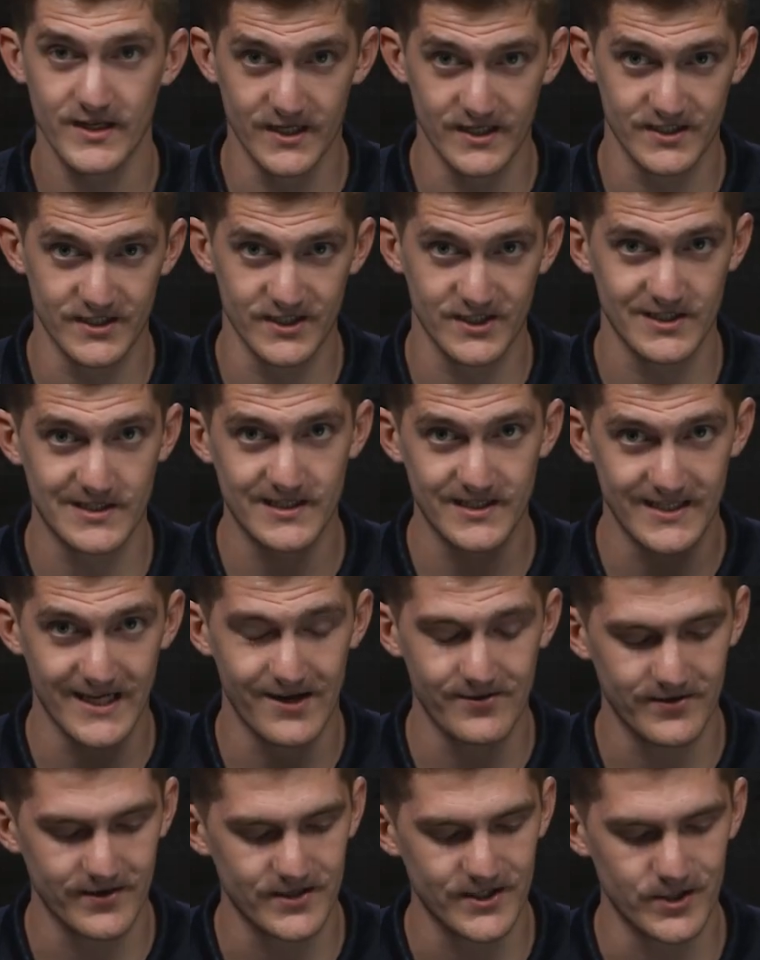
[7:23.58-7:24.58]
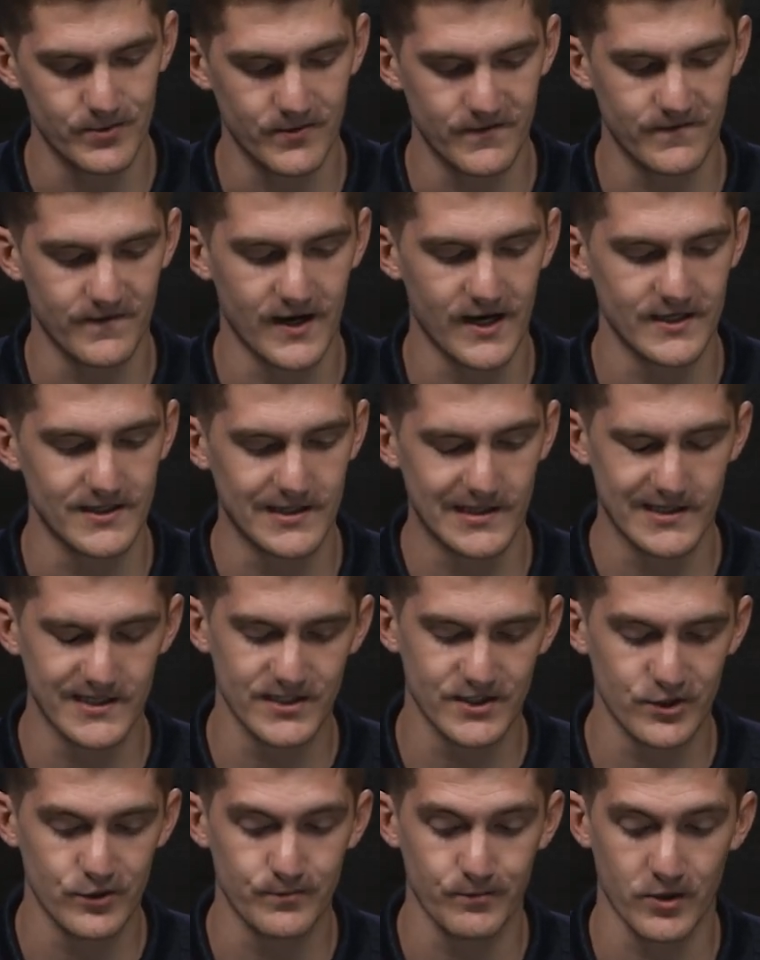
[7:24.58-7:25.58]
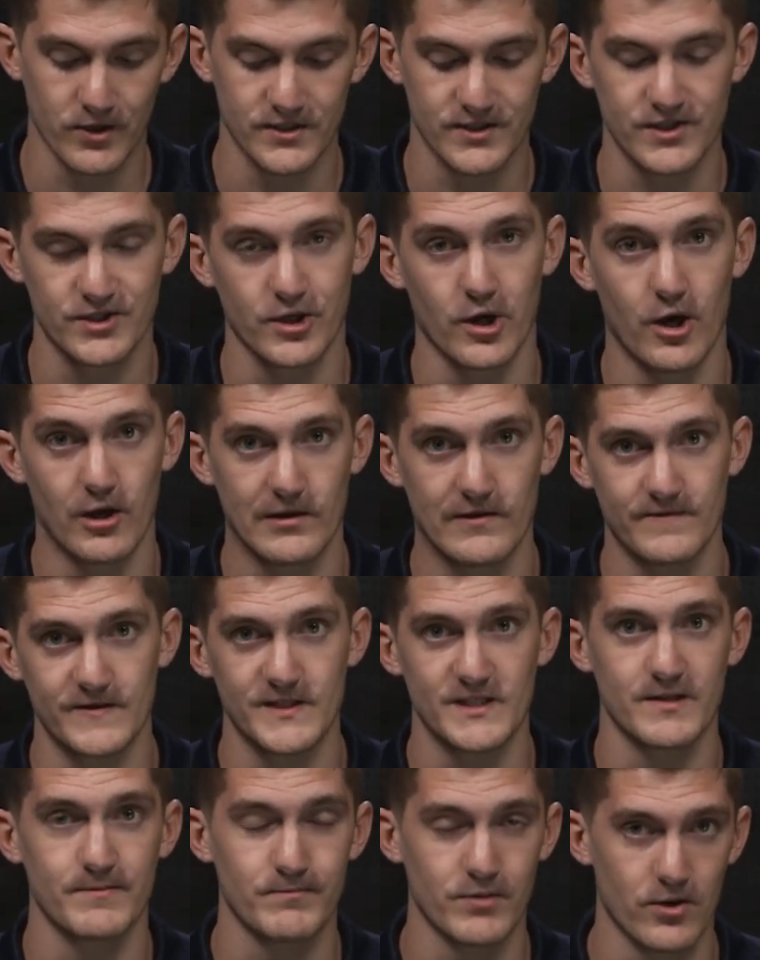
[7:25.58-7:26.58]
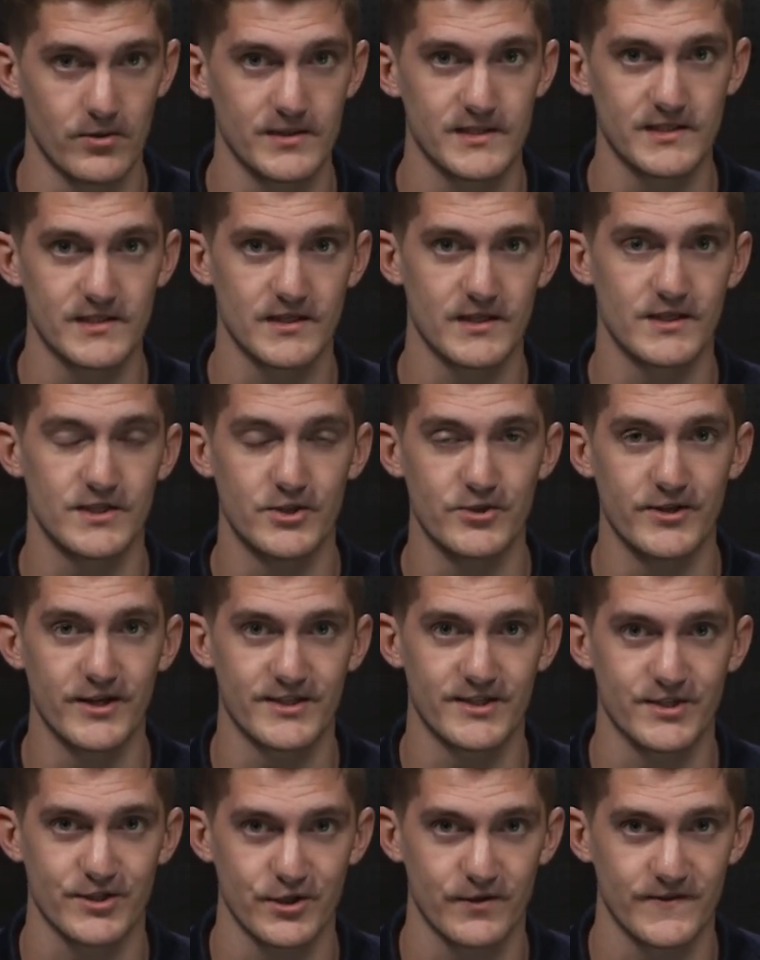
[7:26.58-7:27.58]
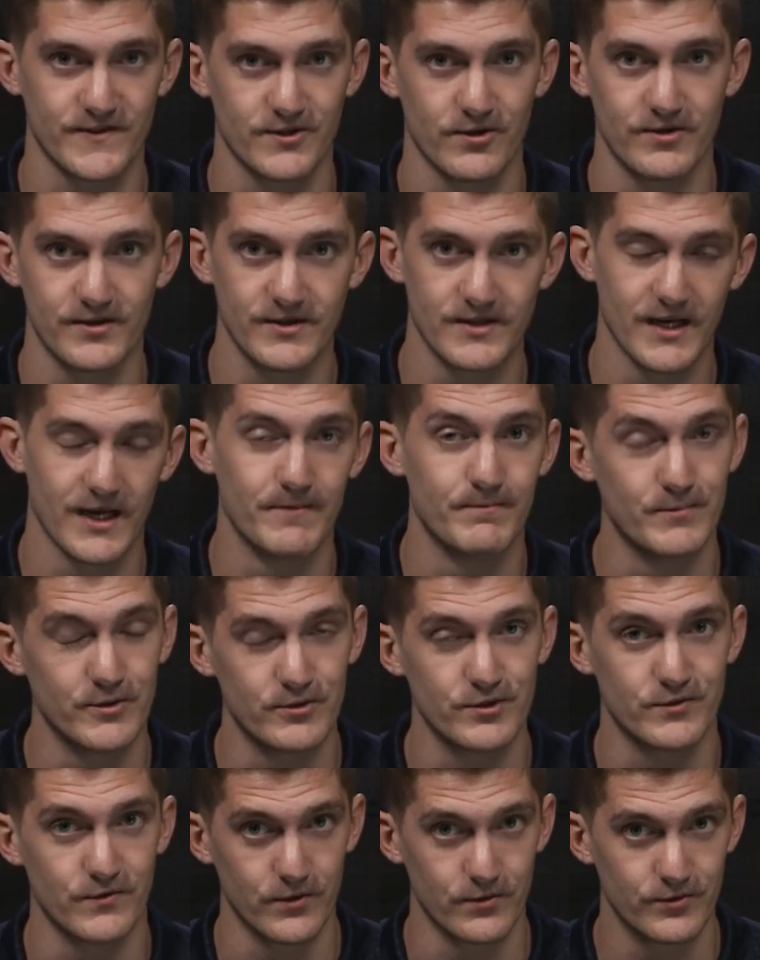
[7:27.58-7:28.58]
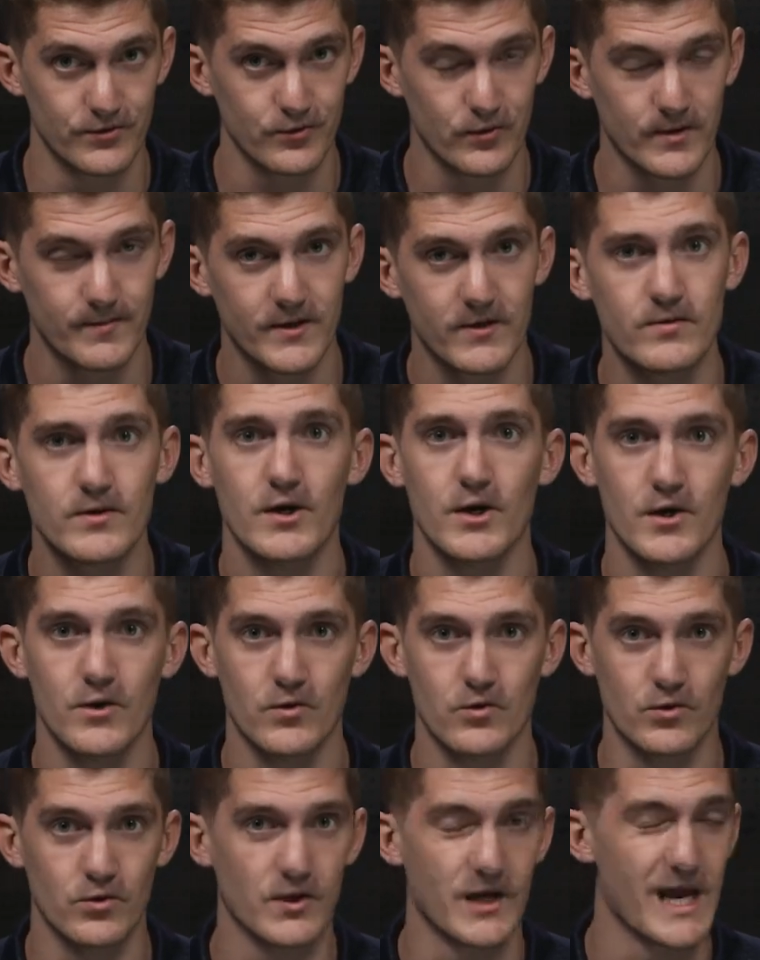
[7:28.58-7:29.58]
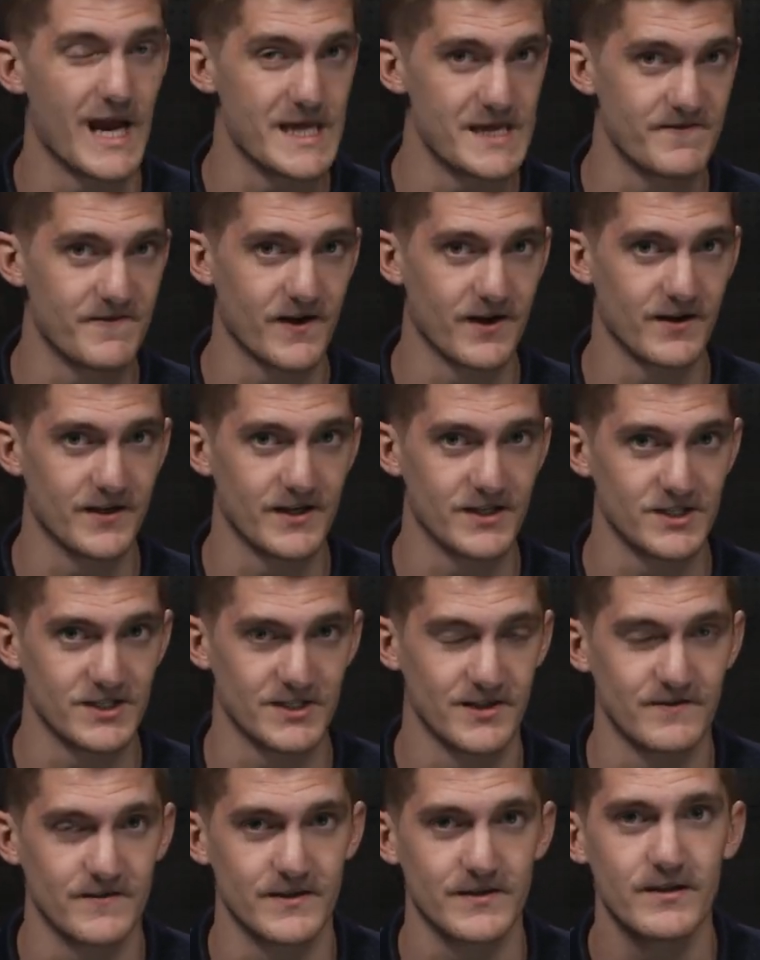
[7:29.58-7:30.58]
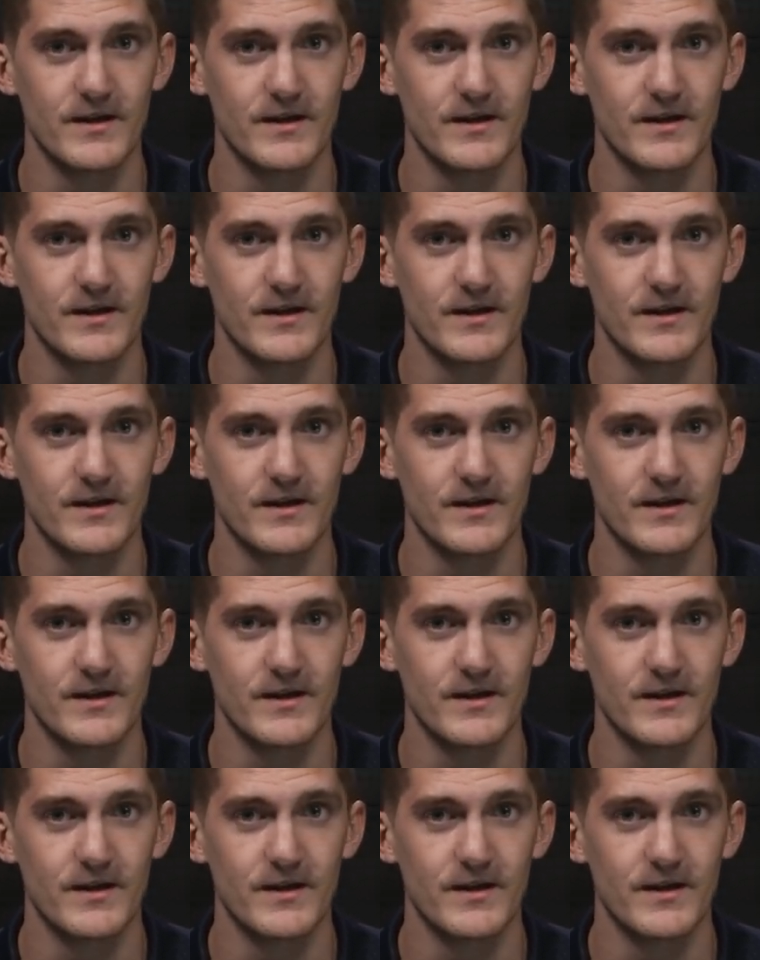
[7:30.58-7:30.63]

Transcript: Additionally, down there, you will find links to purchase all of these components to get yourself started and build your own doorbell or any variation of it.